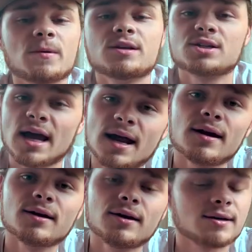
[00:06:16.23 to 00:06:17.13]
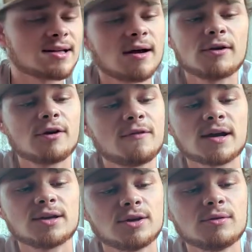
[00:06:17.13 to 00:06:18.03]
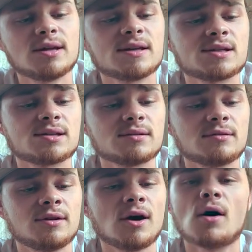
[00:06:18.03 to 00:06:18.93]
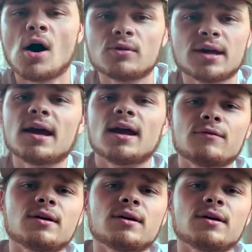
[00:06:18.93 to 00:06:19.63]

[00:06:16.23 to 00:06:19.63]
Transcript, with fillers: Shout out to you, because I don't know if I could do this, you know, all day, every